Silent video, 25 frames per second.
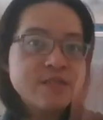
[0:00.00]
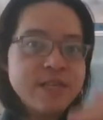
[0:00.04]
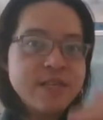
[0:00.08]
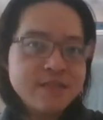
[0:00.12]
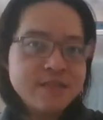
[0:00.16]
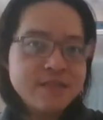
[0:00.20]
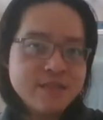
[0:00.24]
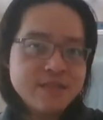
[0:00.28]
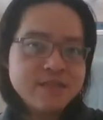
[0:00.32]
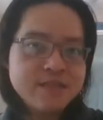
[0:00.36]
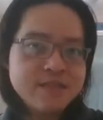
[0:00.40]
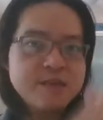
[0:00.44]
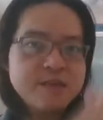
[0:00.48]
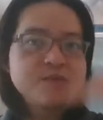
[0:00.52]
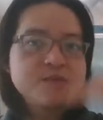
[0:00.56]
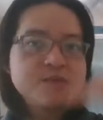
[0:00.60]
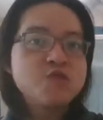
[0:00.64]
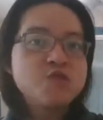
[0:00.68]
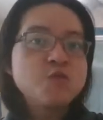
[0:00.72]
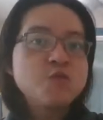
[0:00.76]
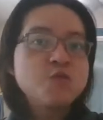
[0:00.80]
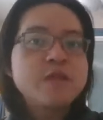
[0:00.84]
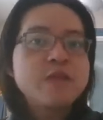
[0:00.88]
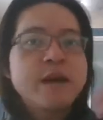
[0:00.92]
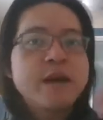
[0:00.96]
systems, two
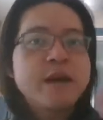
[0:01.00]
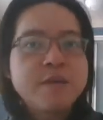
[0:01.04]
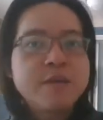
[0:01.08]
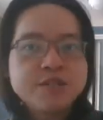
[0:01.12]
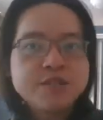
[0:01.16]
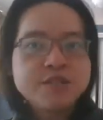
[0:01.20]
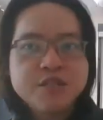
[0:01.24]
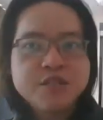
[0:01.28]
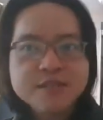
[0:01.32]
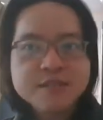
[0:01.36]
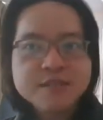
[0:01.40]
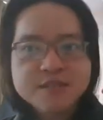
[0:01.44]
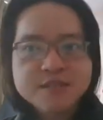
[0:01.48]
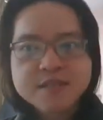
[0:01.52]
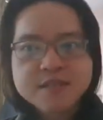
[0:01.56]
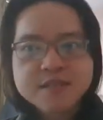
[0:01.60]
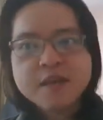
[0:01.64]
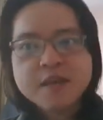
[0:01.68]
dimensions.